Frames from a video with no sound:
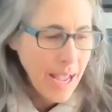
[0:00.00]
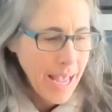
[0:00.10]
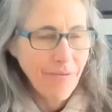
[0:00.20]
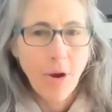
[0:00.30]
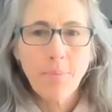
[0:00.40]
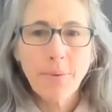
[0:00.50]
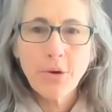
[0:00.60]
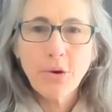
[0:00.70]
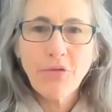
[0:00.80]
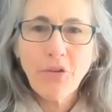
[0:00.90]
I have our
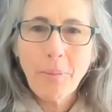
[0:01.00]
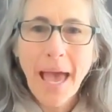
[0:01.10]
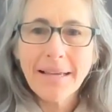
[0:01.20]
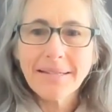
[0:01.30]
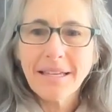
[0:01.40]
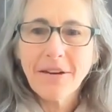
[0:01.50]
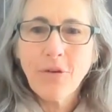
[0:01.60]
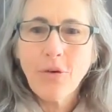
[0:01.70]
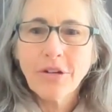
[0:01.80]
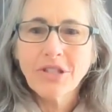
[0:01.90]
beautiful basket of
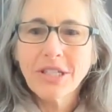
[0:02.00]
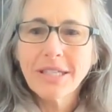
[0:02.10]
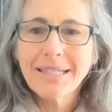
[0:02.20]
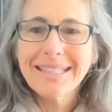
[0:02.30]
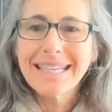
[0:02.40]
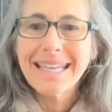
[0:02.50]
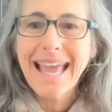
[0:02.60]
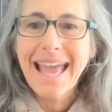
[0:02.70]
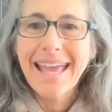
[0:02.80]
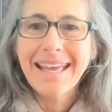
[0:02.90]
oranges.
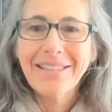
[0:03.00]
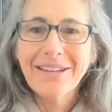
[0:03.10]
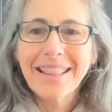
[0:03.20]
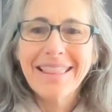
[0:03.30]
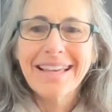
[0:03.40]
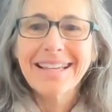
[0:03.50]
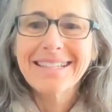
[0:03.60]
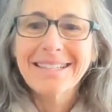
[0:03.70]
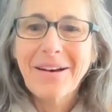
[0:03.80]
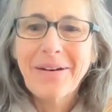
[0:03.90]
Yay, look at
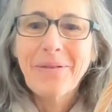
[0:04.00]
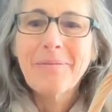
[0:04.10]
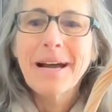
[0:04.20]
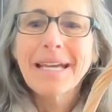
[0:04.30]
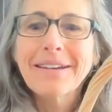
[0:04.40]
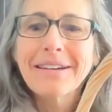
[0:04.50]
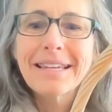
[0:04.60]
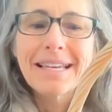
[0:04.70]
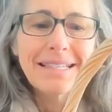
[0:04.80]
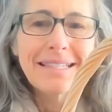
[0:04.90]
this. Oh my
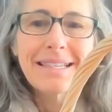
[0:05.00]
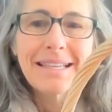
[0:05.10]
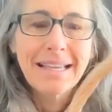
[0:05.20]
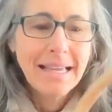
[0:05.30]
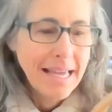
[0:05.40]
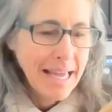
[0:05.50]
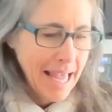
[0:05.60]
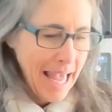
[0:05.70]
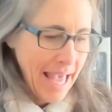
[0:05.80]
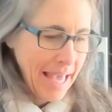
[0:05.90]
goodness.
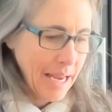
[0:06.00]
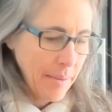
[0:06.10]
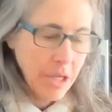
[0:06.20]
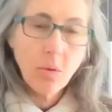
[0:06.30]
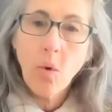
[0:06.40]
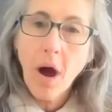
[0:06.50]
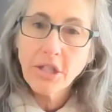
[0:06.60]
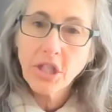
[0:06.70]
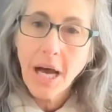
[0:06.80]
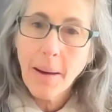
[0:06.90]
And I'm going to
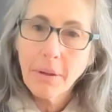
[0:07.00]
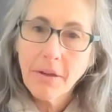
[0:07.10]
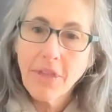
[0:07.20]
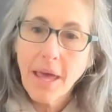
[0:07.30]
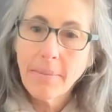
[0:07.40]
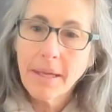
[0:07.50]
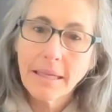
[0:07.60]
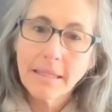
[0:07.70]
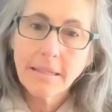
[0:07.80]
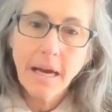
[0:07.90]
wash a couple of them, and
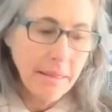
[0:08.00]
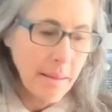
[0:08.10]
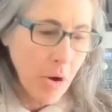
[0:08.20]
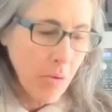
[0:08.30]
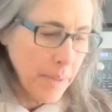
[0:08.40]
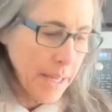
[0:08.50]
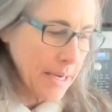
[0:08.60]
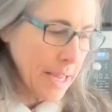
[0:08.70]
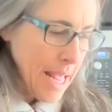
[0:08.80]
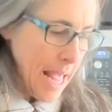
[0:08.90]
let's cut them
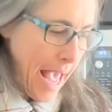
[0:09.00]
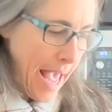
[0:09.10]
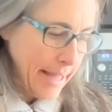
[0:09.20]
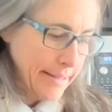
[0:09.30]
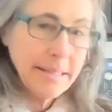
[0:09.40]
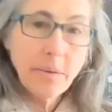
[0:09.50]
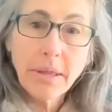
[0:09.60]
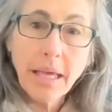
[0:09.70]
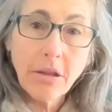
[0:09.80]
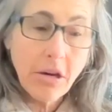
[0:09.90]
open and see what
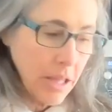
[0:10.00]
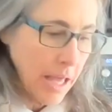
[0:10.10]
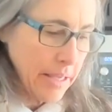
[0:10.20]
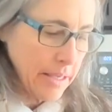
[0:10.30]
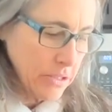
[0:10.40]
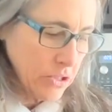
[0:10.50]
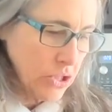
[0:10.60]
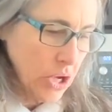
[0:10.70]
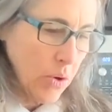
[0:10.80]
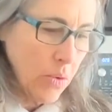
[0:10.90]
they look like.
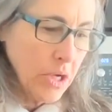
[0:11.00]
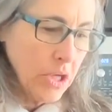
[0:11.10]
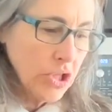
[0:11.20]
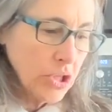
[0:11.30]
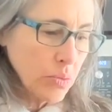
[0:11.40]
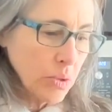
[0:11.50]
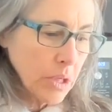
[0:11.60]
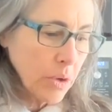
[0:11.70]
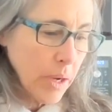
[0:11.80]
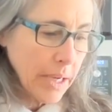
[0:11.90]
So just
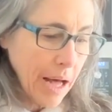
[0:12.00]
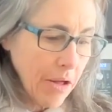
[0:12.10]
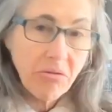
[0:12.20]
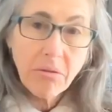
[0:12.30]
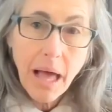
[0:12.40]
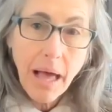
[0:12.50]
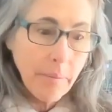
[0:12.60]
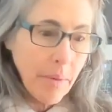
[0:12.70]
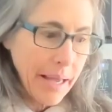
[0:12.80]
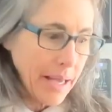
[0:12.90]
really quick, I
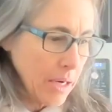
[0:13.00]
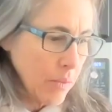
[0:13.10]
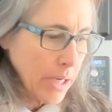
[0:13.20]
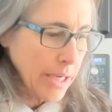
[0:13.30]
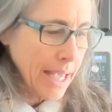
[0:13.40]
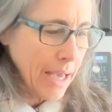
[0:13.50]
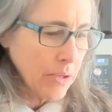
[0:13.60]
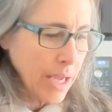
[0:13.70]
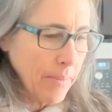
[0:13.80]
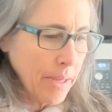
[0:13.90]
kind of want to
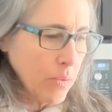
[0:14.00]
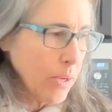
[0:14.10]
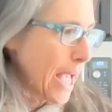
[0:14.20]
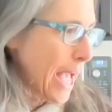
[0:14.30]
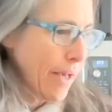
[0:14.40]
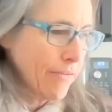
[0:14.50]
count how many we have